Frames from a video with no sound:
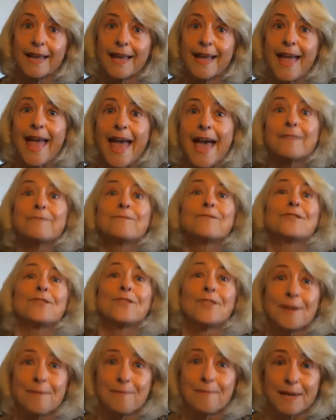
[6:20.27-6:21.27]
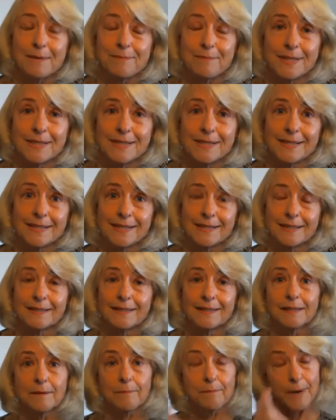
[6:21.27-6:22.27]
After the amendments,
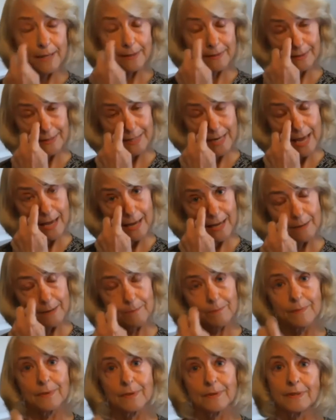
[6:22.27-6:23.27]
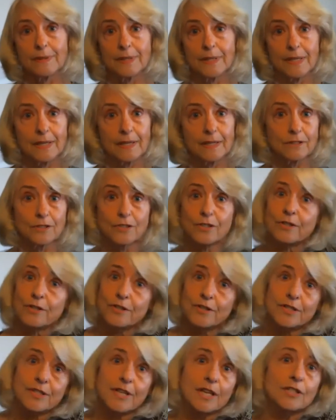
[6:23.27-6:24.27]
by the time the turn
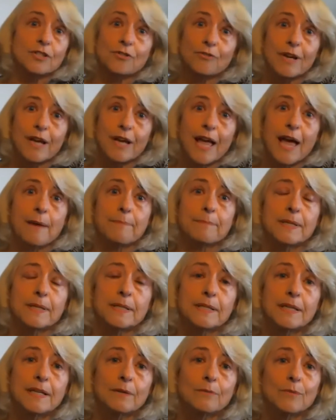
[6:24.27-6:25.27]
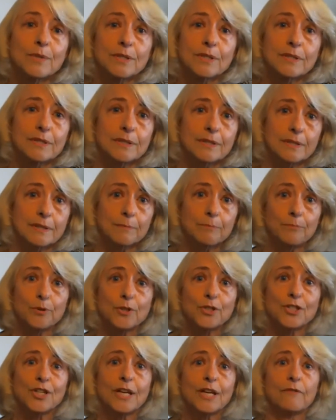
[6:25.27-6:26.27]
of the century happened, it was
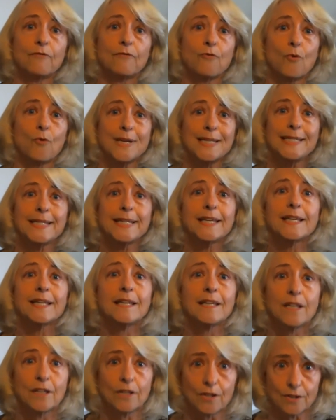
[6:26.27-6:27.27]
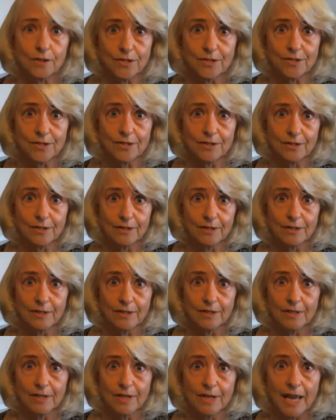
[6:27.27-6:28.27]
pushing fourteen years.
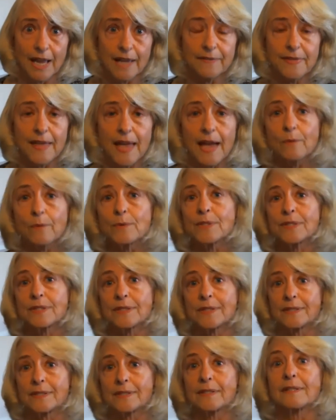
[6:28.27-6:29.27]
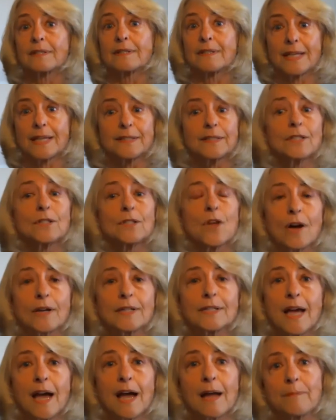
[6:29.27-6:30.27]
And that was, that's a
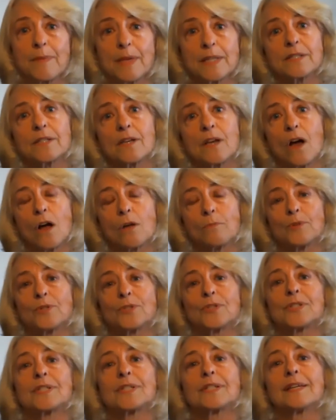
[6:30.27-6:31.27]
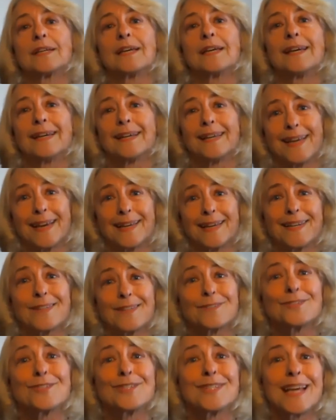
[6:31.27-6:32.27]
long time. That's almost
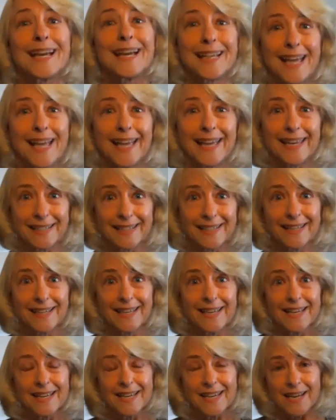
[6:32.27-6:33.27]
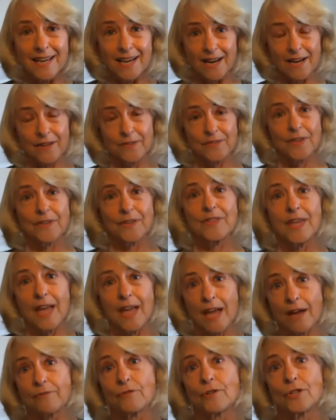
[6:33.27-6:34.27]
another decade uh, that the
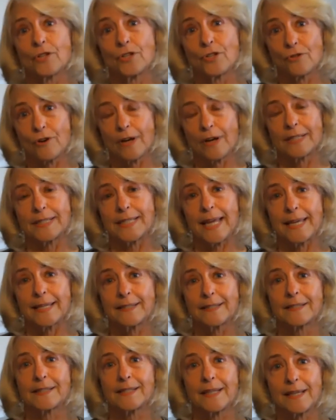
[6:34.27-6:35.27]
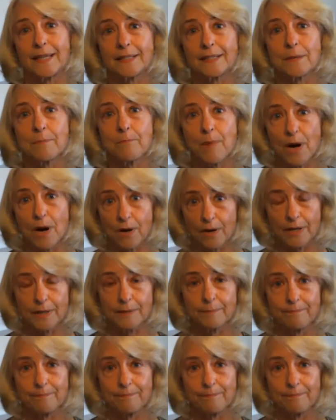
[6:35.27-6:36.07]
average drug takes to get to market.